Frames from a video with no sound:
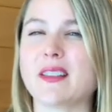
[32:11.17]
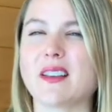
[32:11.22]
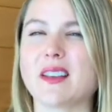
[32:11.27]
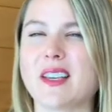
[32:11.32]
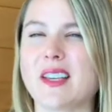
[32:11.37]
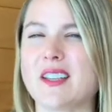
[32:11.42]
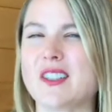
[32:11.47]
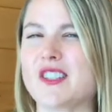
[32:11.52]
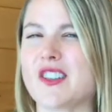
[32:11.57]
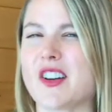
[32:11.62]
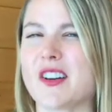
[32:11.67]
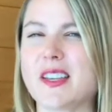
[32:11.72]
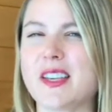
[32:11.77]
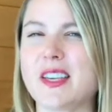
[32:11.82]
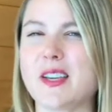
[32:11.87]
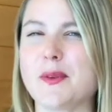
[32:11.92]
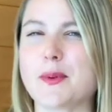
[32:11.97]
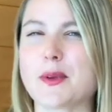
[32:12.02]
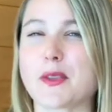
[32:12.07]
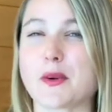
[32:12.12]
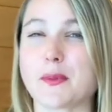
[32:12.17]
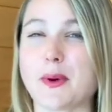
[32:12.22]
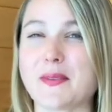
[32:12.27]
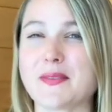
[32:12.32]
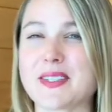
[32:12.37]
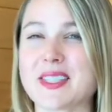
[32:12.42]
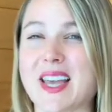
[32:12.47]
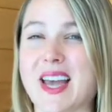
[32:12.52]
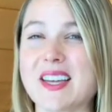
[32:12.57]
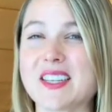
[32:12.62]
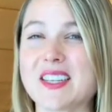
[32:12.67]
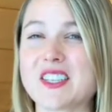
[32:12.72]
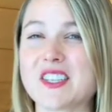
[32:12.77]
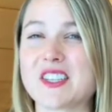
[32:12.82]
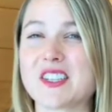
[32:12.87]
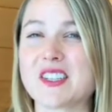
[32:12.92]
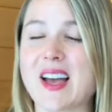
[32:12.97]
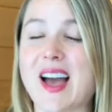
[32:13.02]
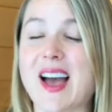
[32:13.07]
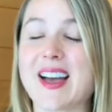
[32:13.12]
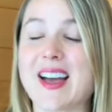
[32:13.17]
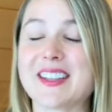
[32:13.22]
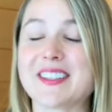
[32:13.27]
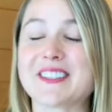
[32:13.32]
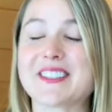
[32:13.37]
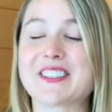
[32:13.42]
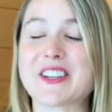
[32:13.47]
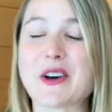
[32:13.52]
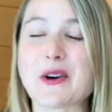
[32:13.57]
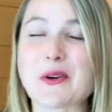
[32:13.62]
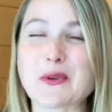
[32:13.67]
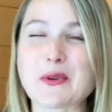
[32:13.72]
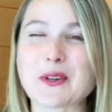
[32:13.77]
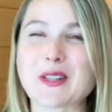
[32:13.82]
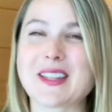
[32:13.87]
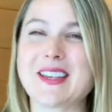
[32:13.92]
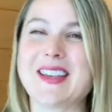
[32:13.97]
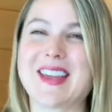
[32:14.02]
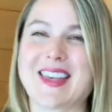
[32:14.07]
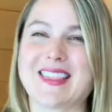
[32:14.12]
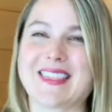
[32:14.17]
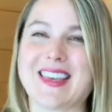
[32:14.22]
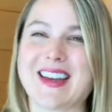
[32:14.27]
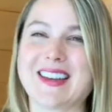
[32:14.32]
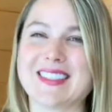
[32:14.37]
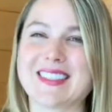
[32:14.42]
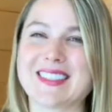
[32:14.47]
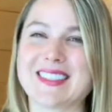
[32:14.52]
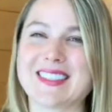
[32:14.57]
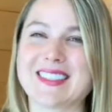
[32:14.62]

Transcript: looking junky with a rough sketch, I totally get that.